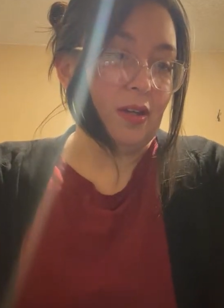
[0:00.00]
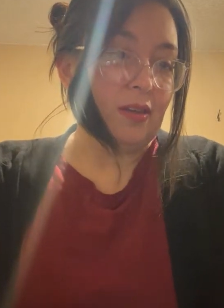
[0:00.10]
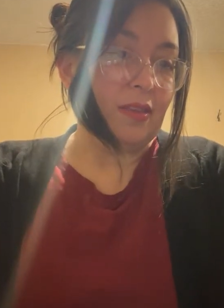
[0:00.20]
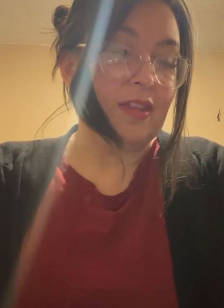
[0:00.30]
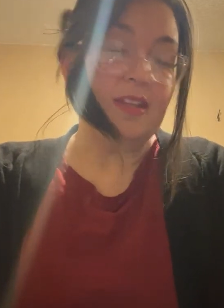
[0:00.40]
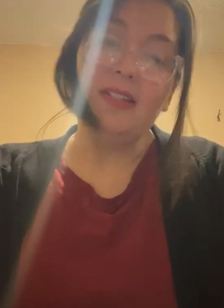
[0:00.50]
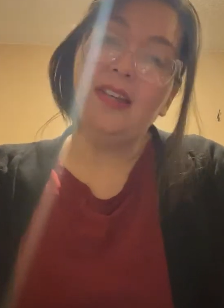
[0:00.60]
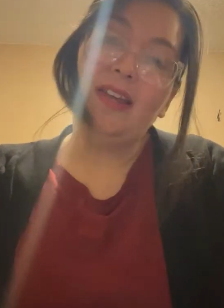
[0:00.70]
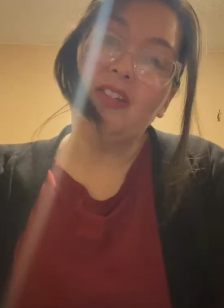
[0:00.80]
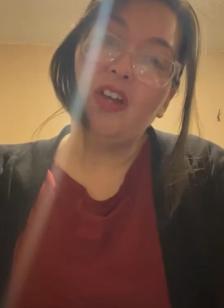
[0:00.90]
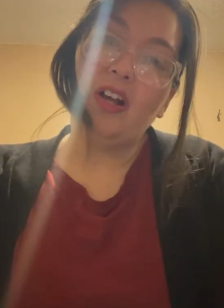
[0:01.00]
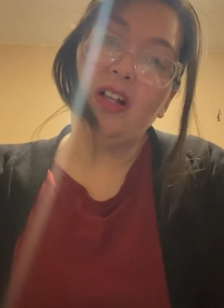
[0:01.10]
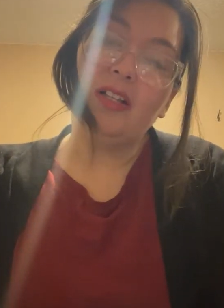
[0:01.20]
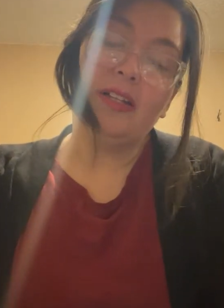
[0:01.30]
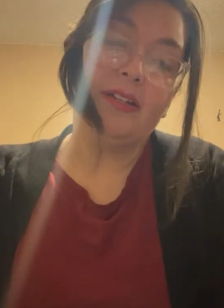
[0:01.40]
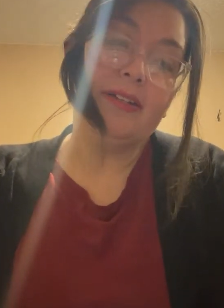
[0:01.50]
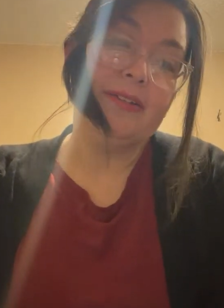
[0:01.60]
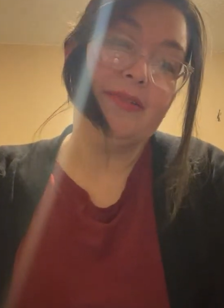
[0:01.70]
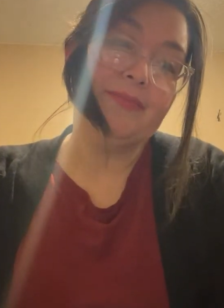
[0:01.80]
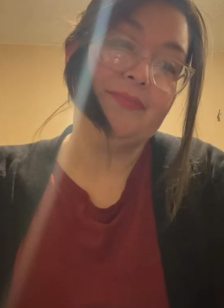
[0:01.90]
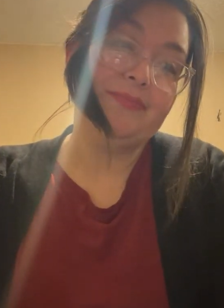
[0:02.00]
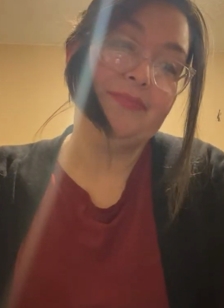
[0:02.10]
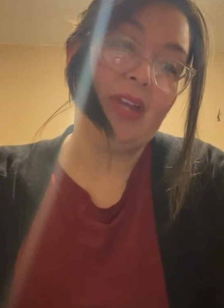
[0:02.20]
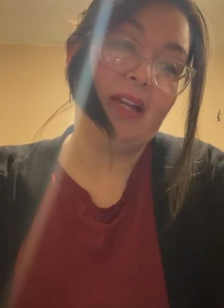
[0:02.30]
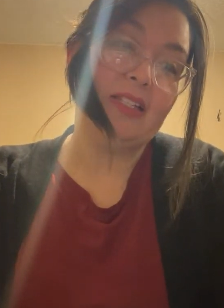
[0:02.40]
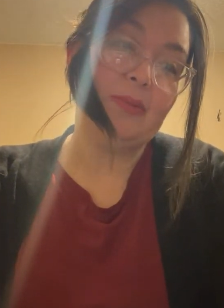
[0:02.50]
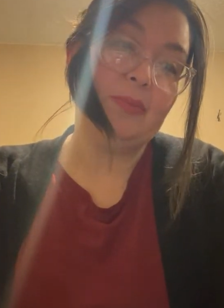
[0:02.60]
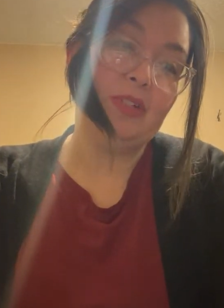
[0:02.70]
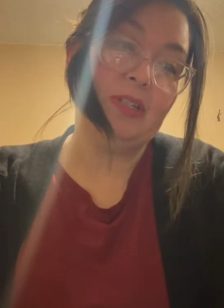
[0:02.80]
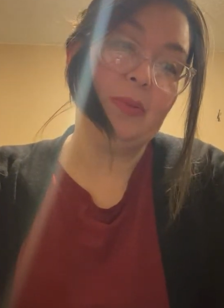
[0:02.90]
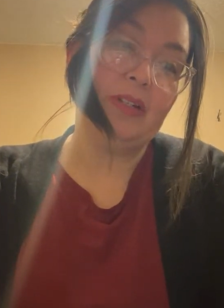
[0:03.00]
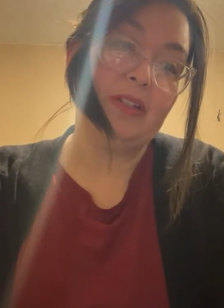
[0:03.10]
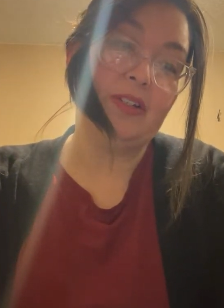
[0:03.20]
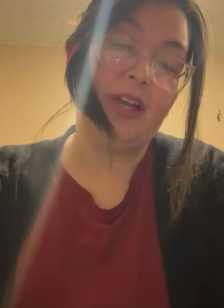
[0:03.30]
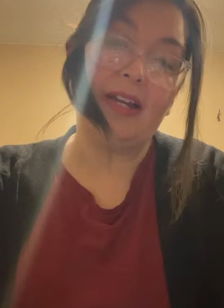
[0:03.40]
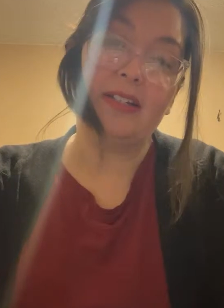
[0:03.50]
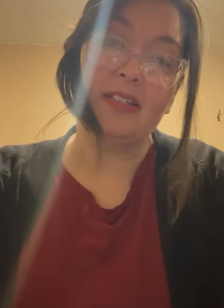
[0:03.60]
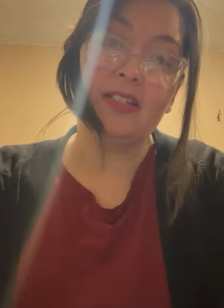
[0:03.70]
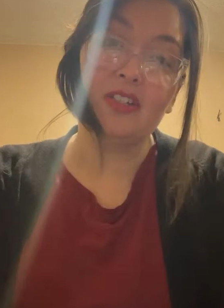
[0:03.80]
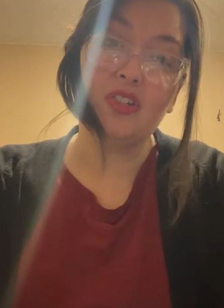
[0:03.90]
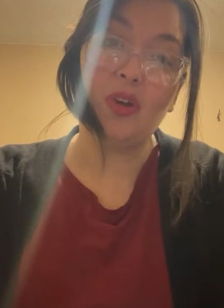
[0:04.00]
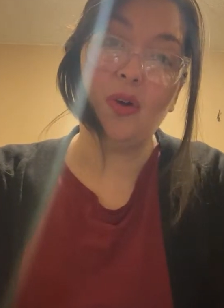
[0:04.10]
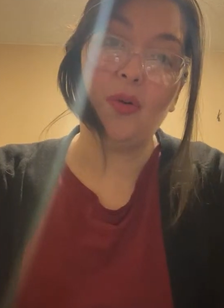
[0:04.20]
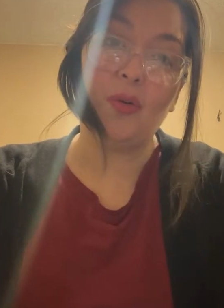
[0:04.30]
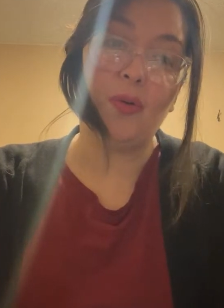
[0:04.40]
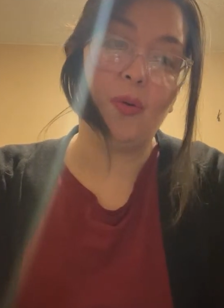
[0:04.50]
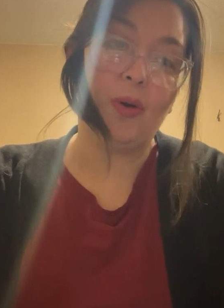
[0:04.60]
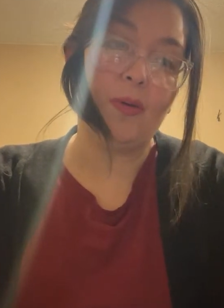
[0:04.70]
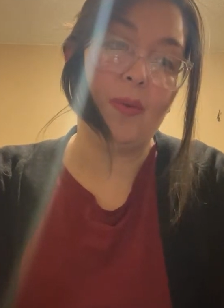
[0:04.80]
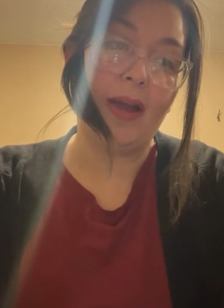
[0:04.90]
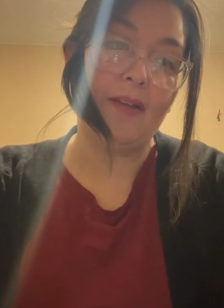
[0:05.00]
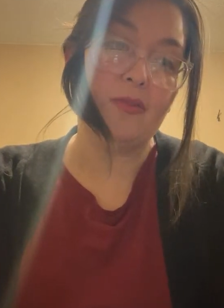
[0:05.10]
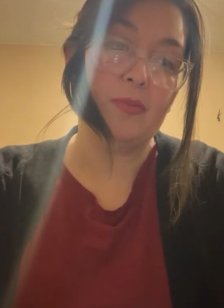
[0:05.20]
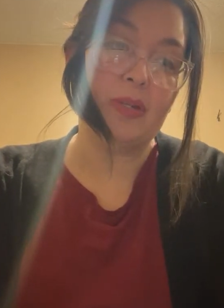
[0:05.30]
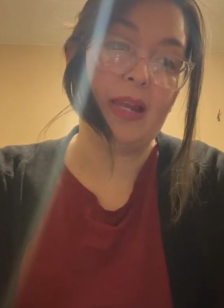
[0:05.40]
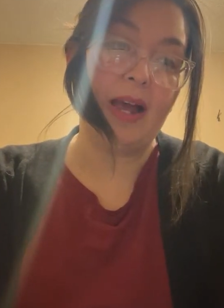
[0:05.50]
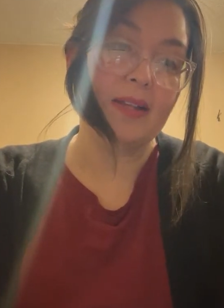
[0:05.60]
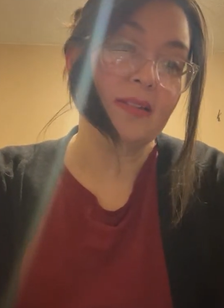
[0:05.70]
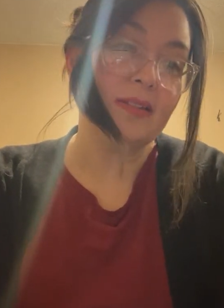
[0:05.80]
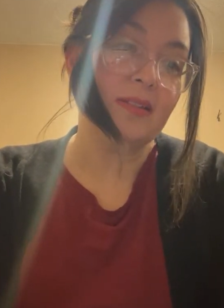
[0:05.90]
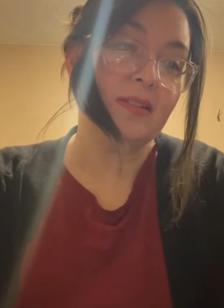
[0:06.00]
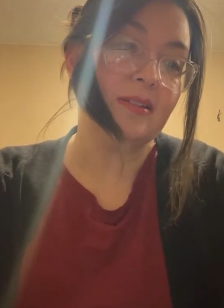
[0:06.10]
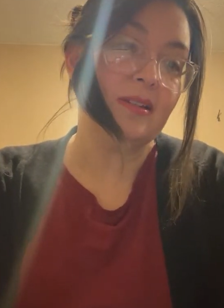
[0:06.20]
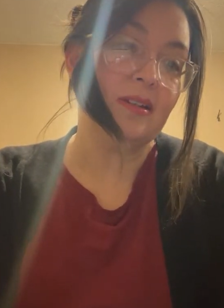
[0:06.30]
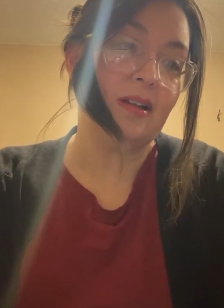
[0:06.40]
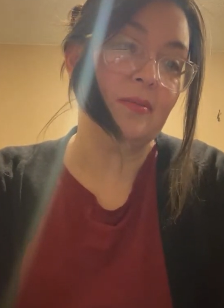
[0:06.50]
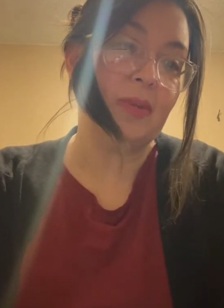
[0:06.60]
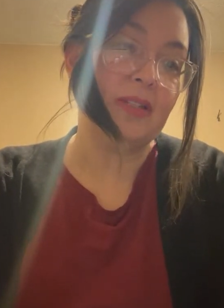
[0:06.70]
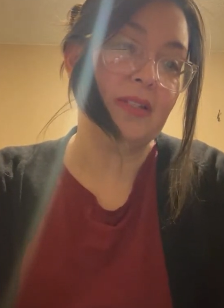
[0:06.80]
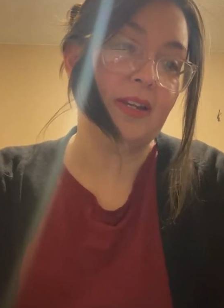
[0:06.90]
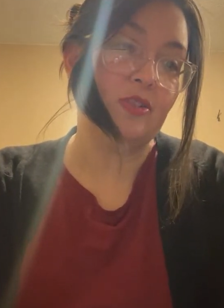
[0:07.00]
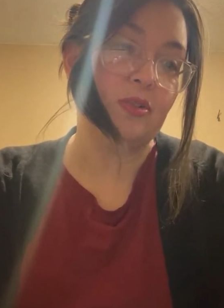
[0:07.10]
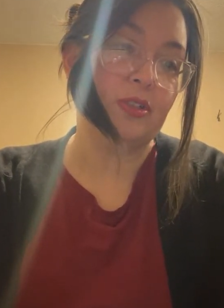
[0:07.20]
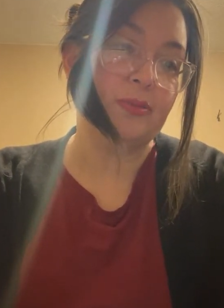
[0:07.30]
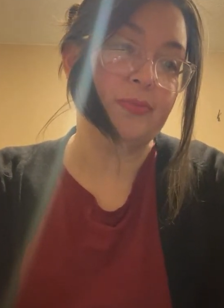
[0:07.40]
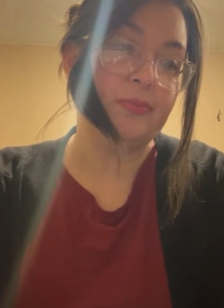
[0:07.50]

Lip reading: These days, y'all, it's just been a little hectic, so I haven't been as consistent on my schedule.